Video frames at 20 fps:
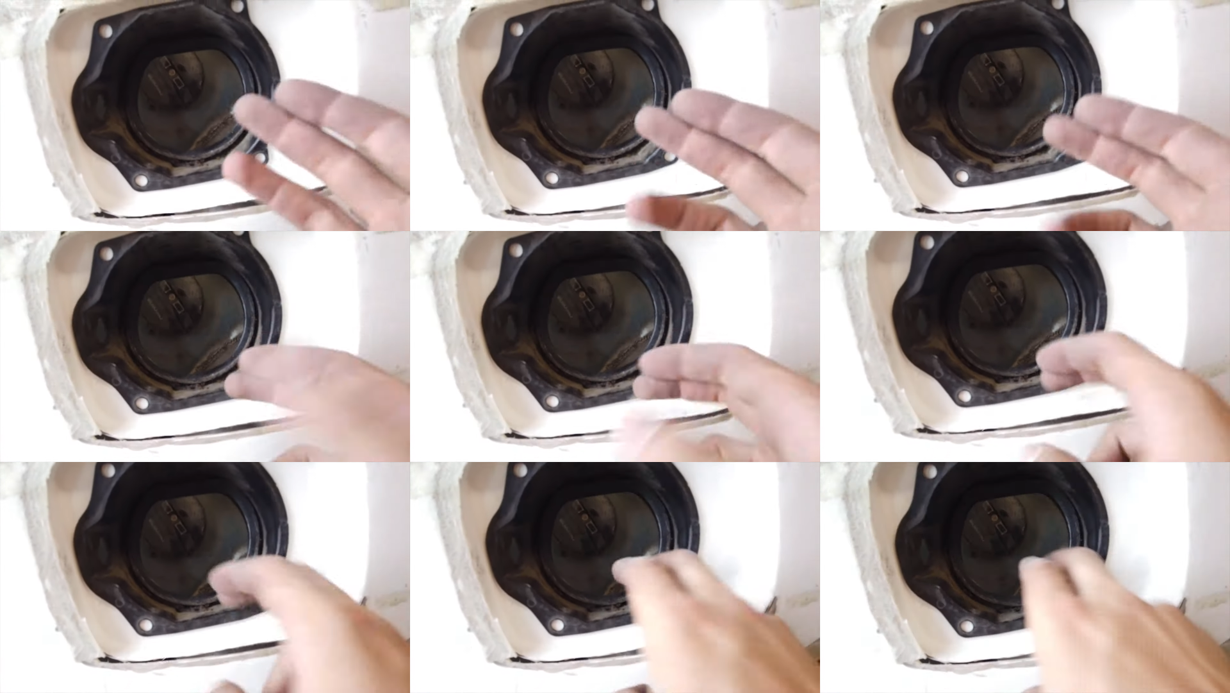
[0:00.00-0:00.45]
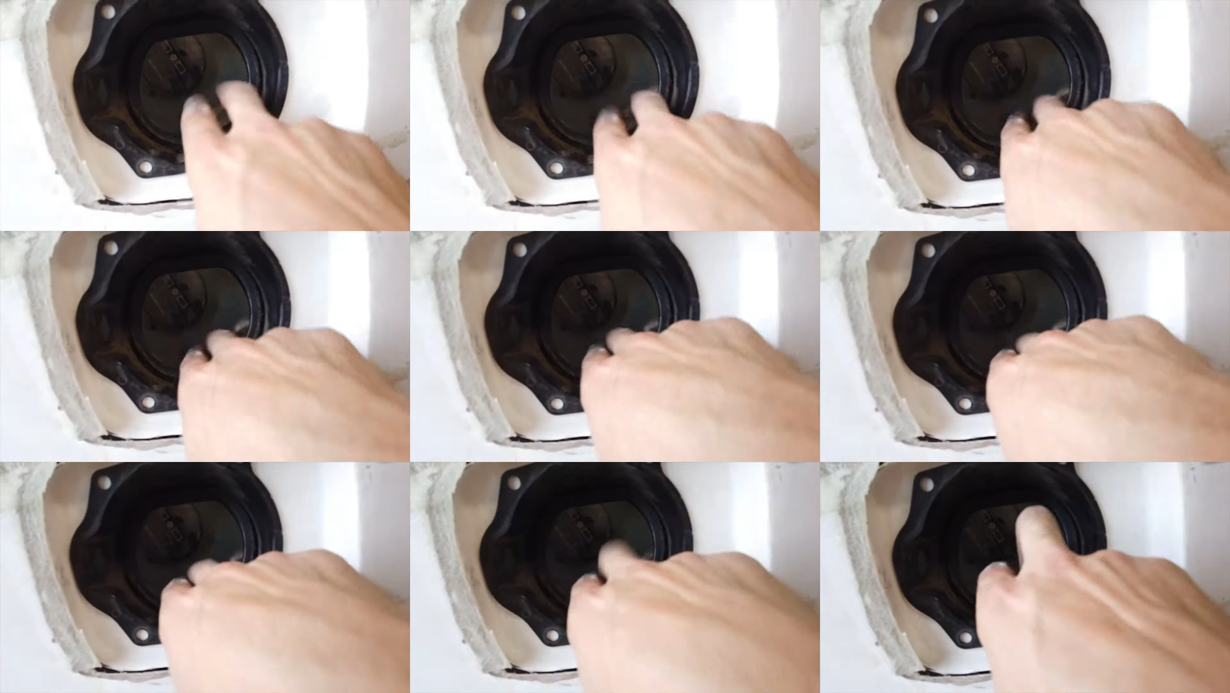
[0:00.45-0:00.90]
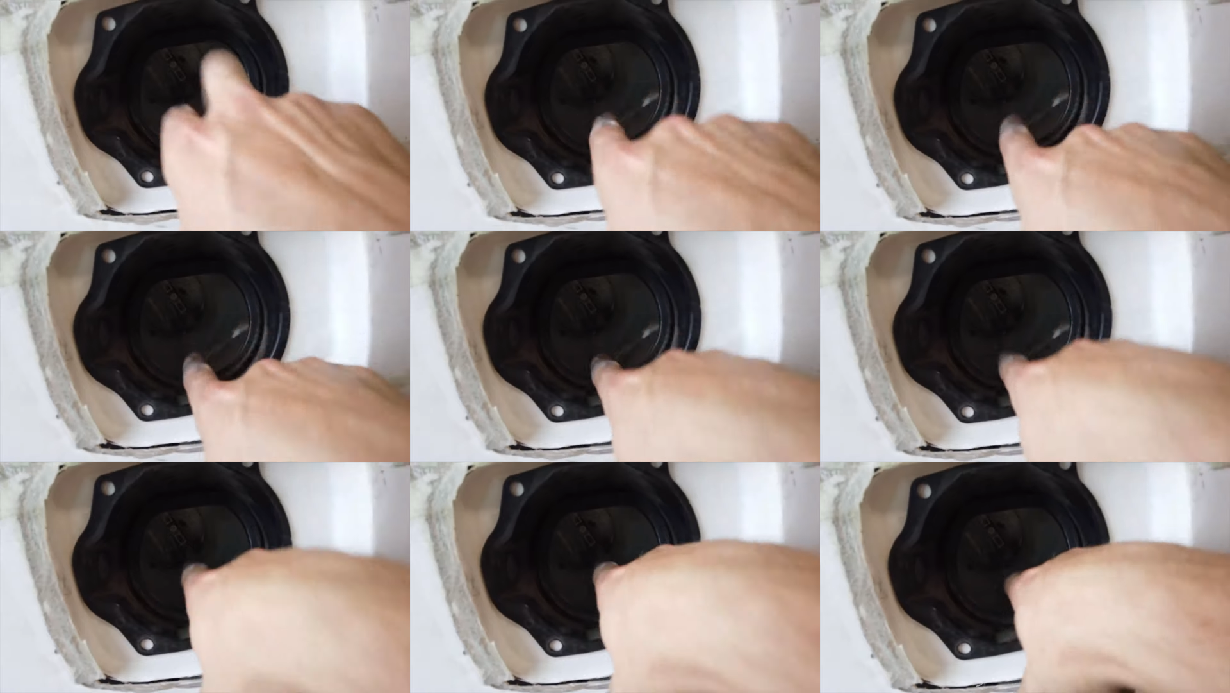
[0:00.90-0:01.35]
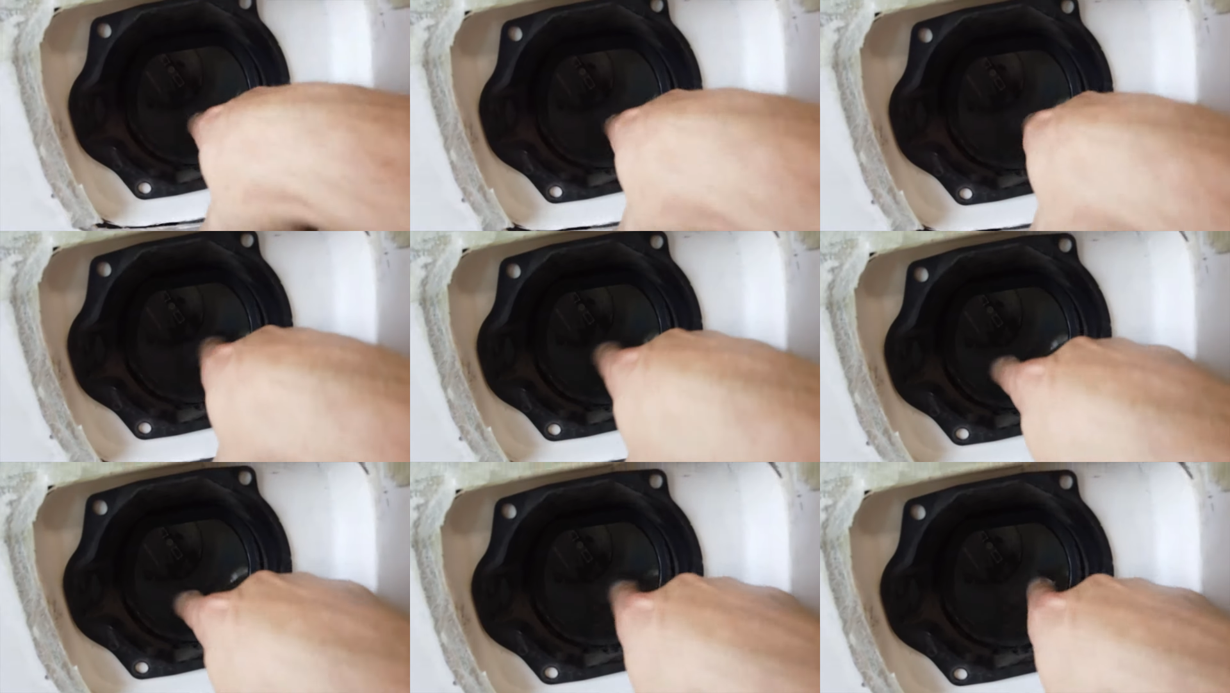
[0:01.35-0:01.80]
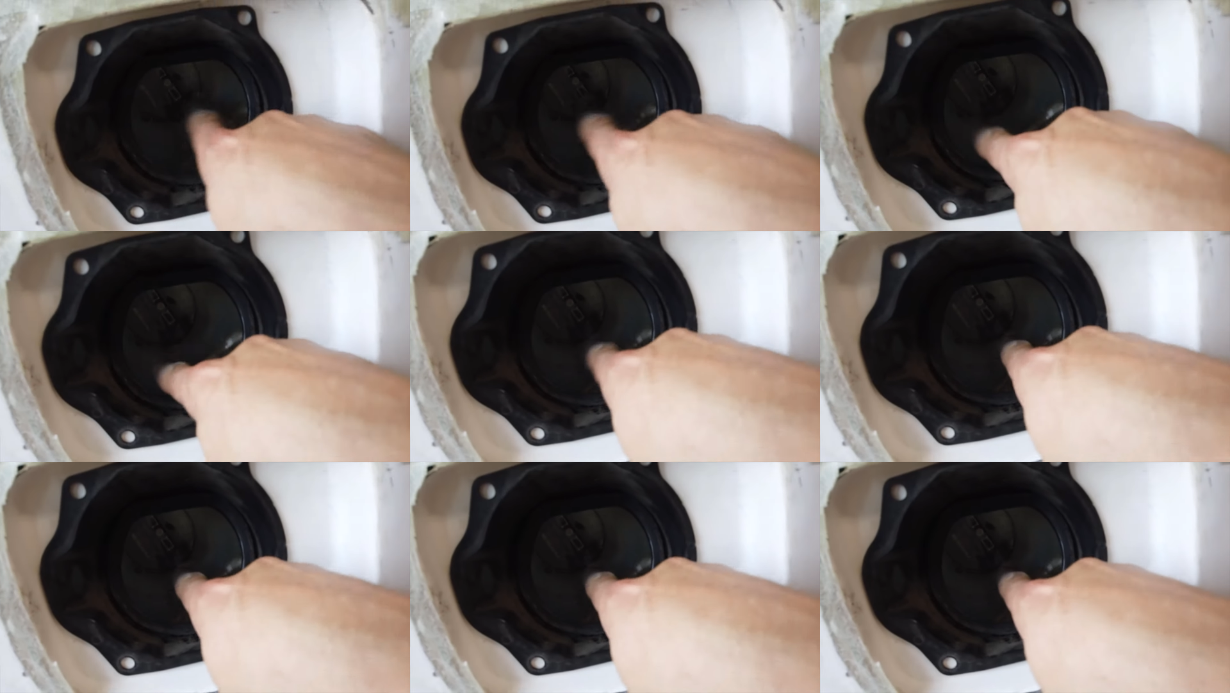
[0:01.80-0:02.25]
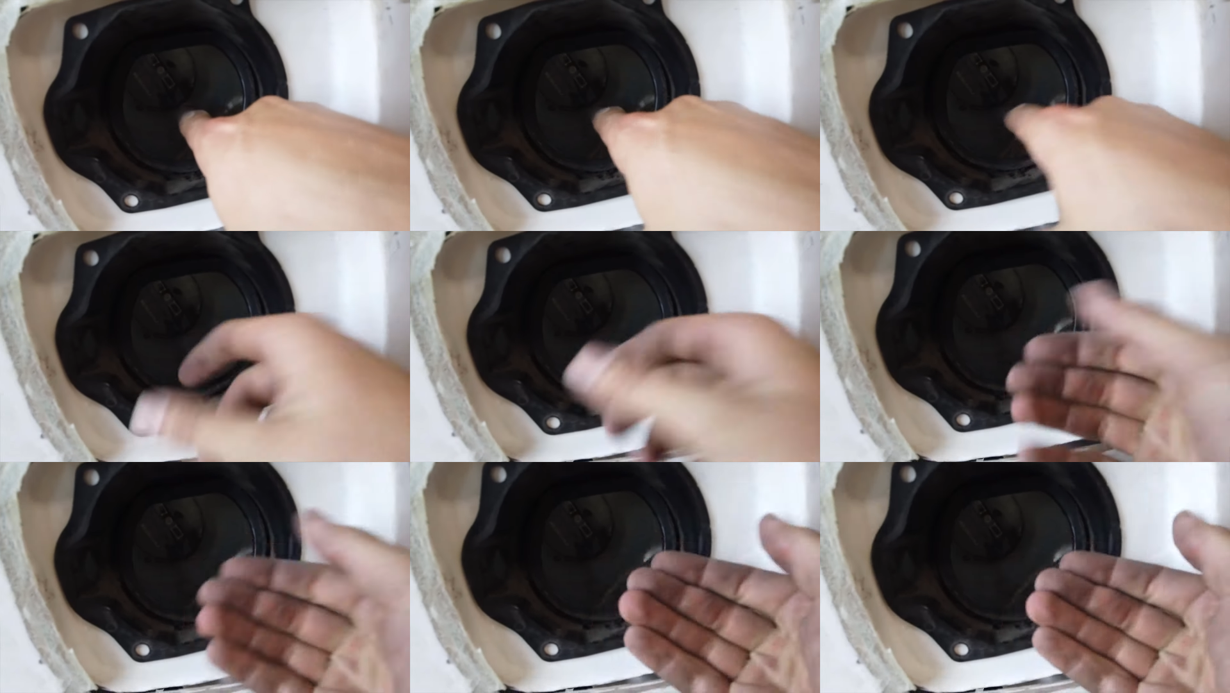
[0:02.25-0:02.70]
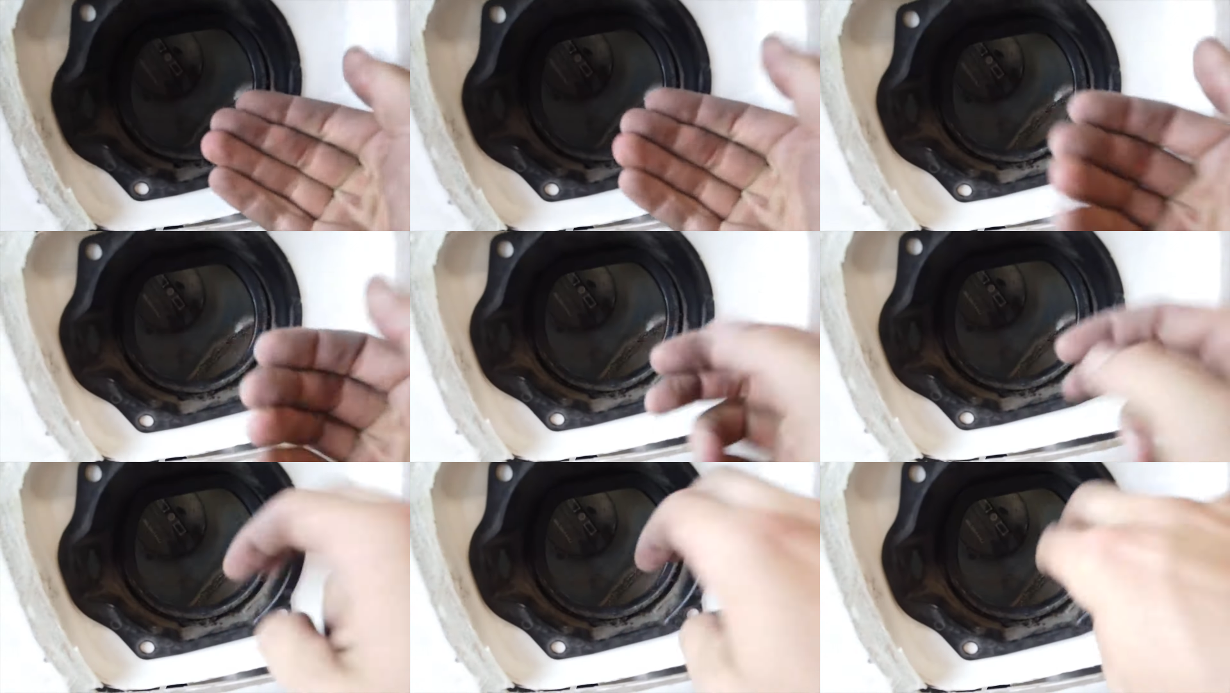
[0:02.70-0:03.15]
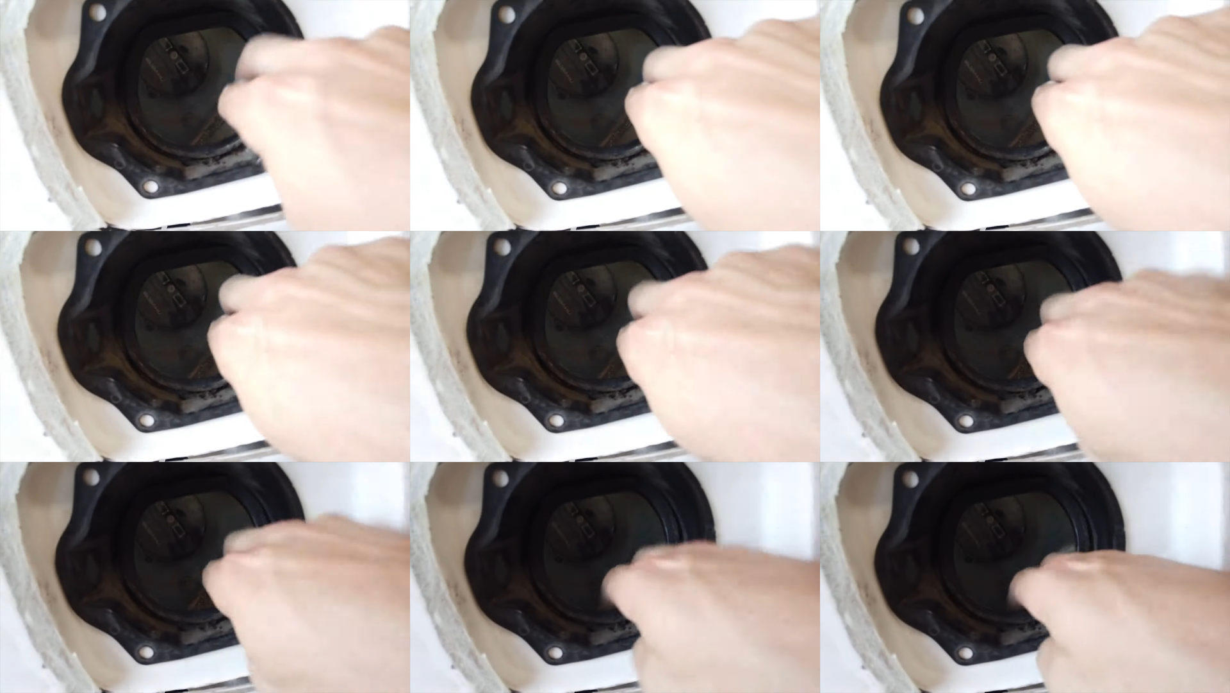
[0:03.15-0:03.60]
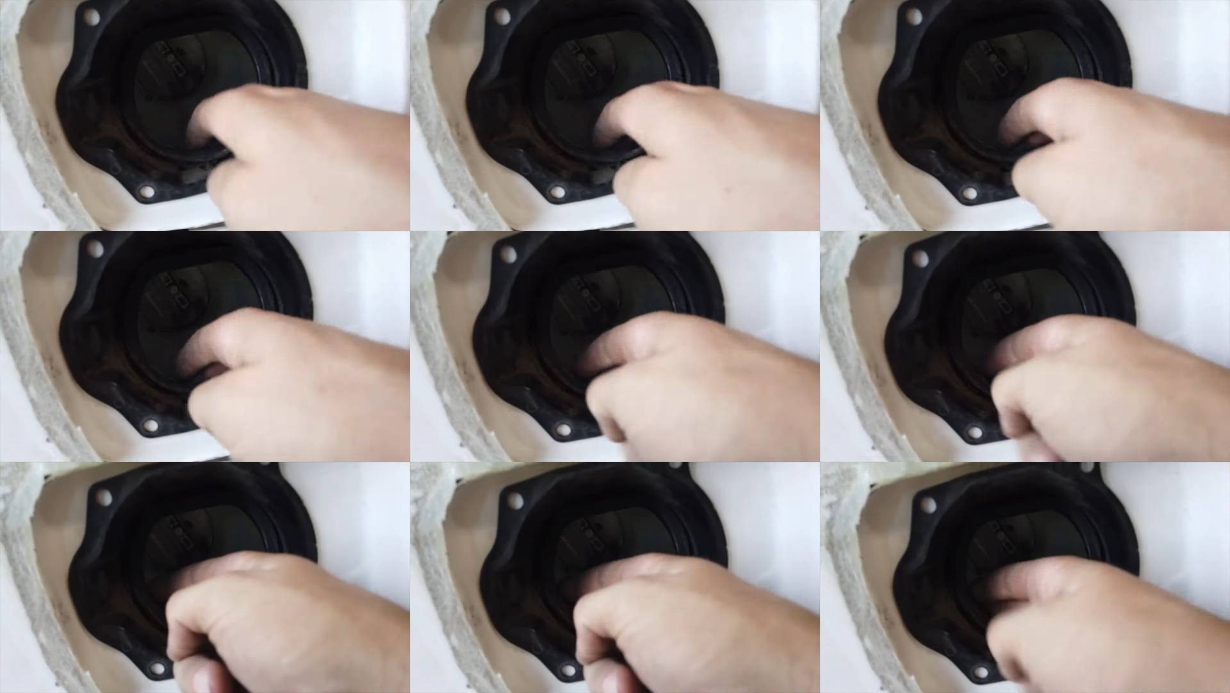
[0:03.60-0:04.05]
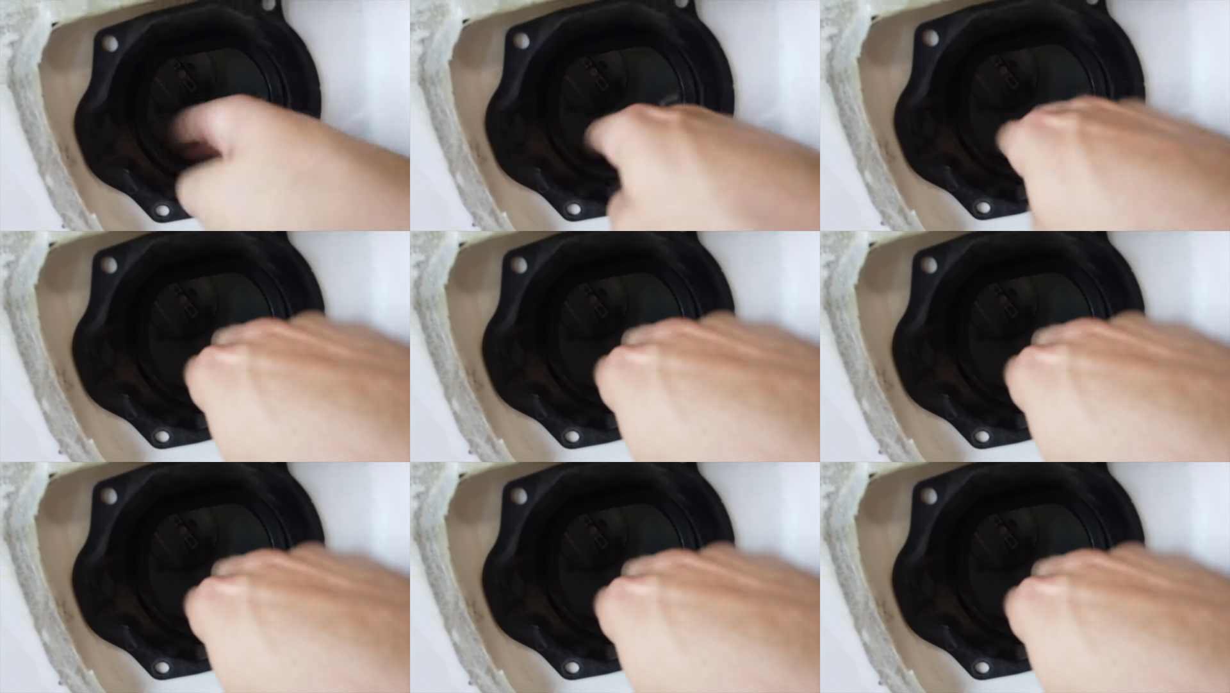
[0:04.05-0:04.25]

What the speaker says: Nobody's mouth can be seen.